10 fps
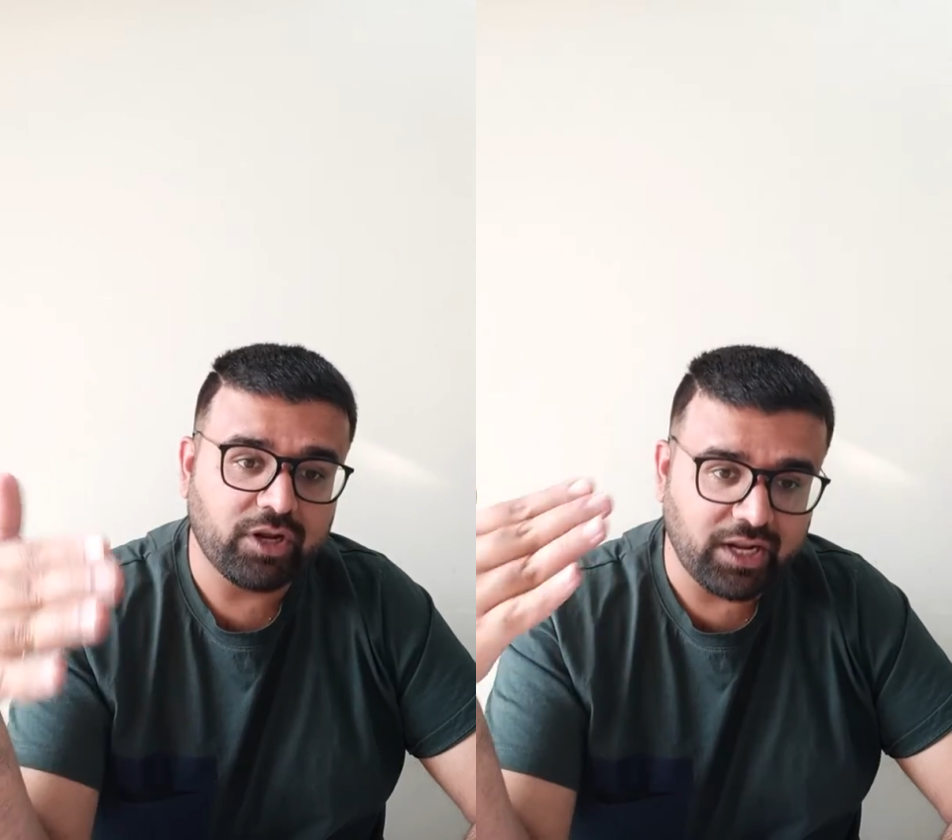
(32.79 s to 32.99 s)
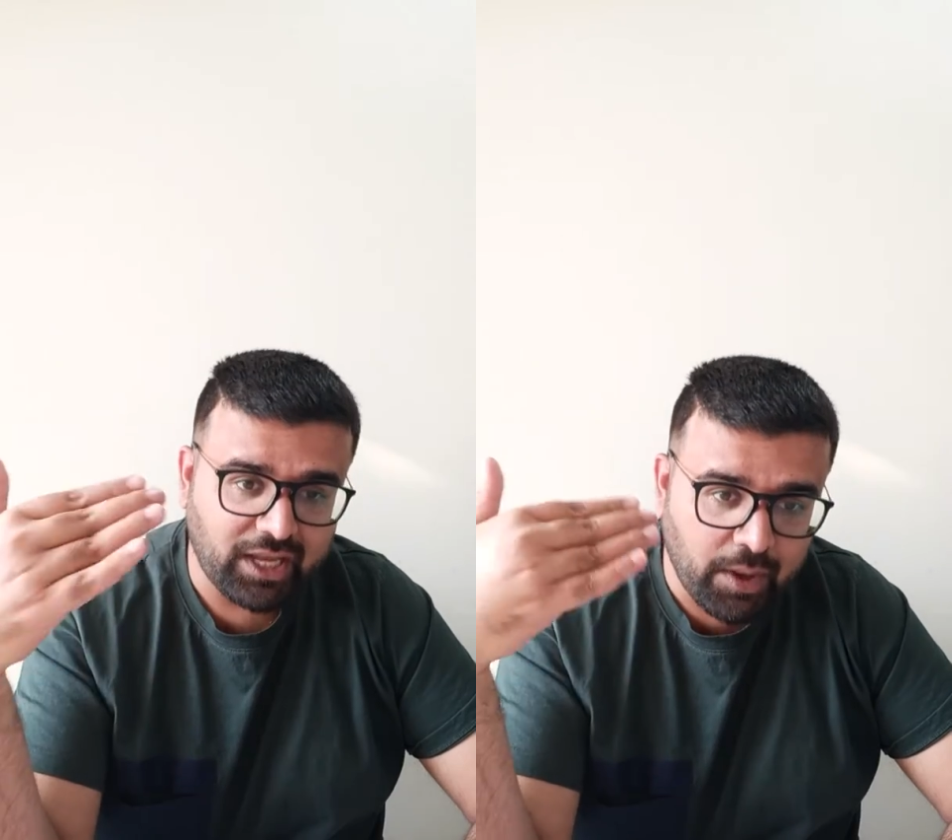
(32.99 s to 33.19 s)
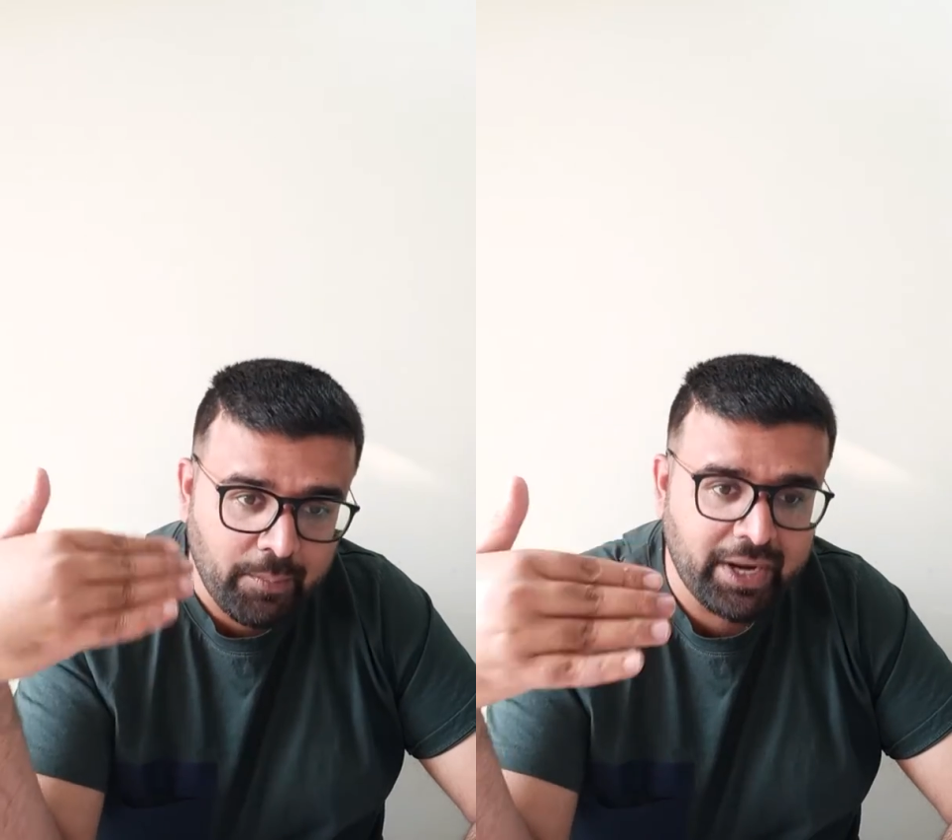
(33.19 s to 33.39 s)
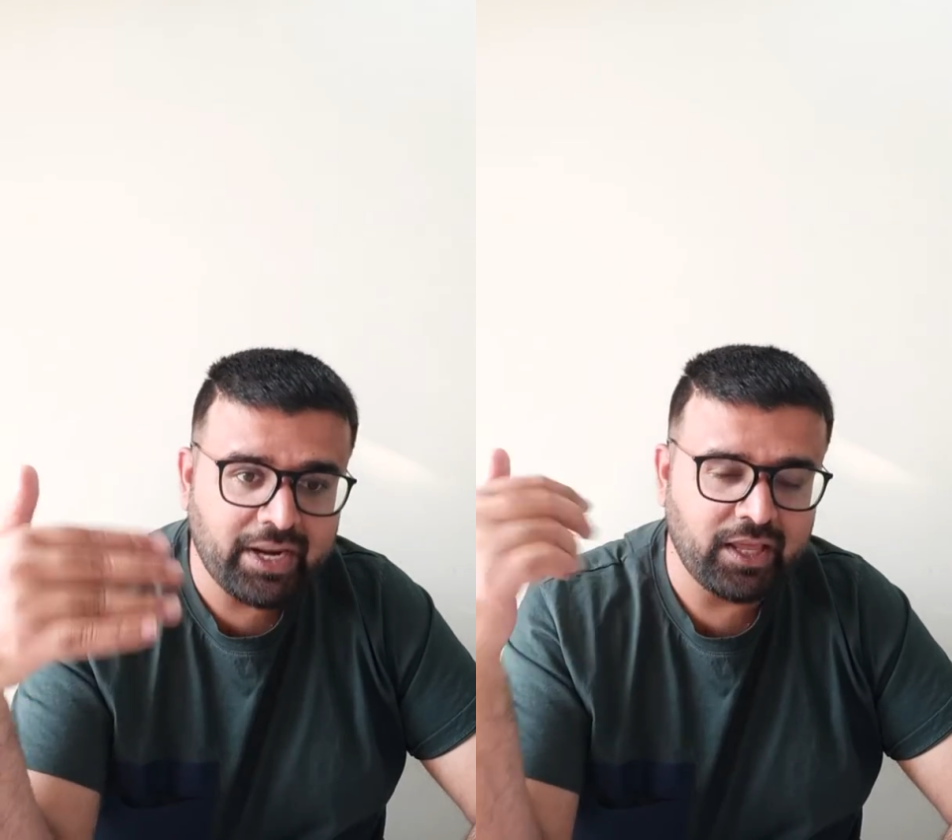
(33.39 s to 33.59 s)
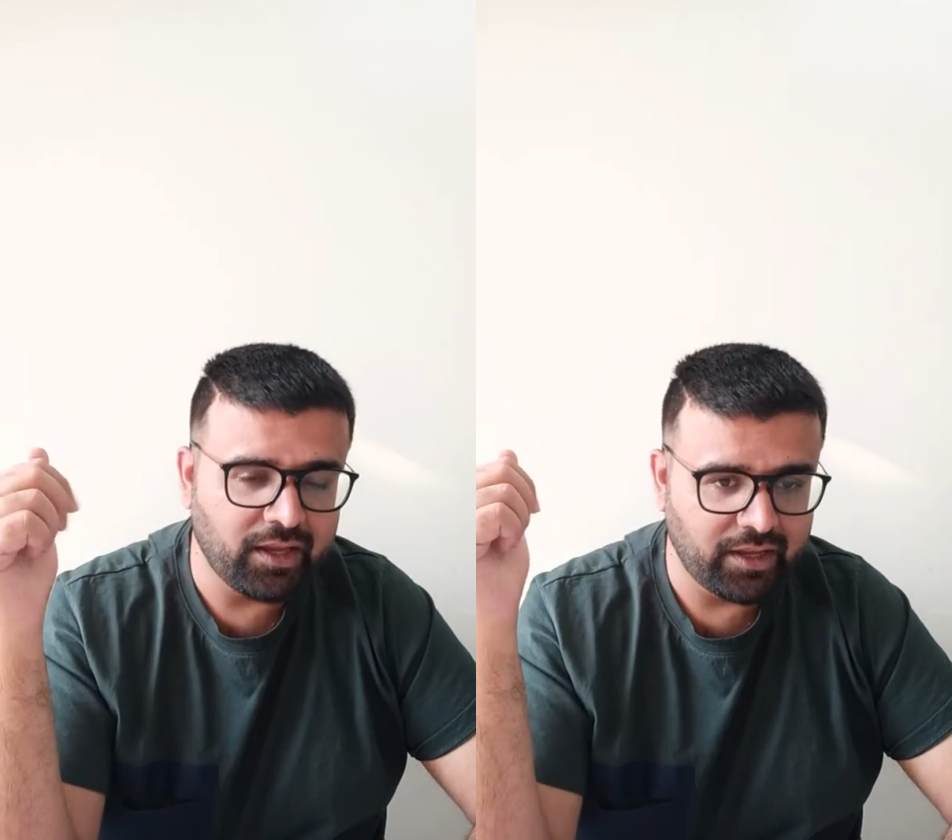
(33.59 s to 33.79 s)
recommend
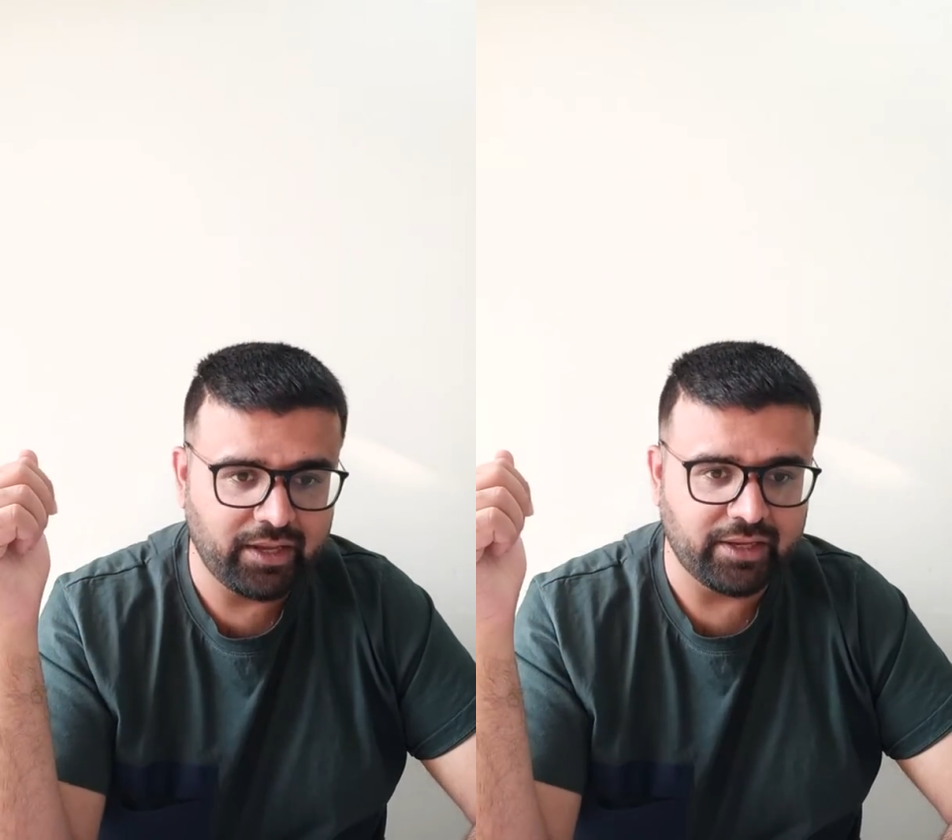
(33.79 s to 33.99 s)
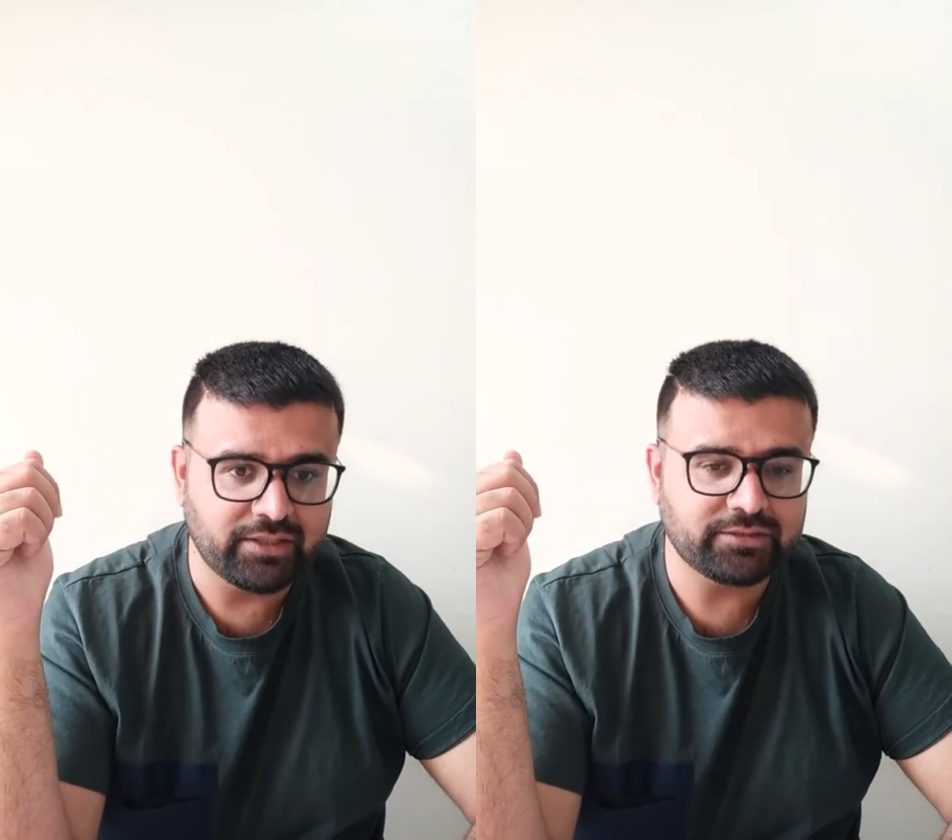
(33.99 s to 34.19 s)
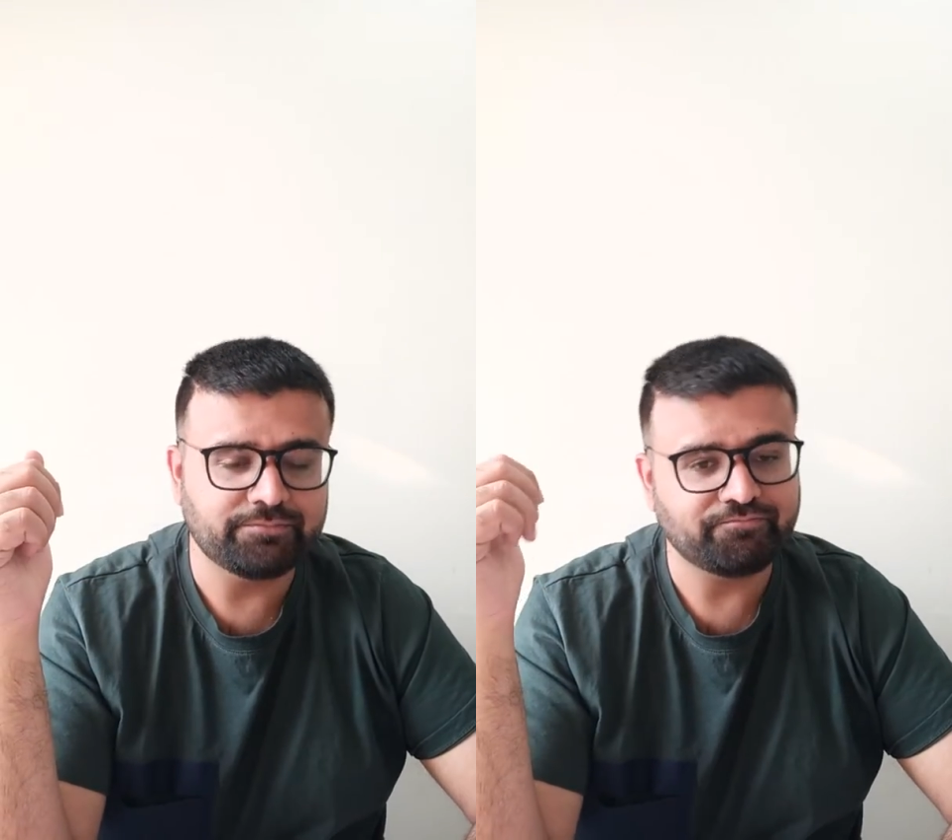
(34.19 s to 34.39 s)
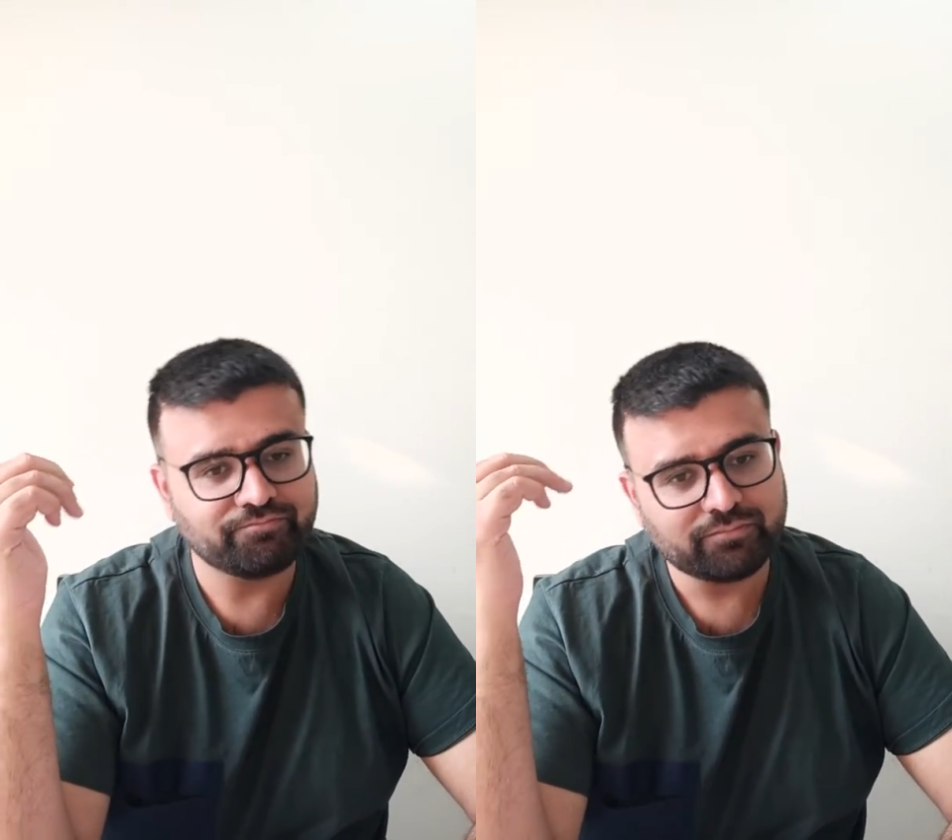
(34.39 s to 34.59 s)
here is,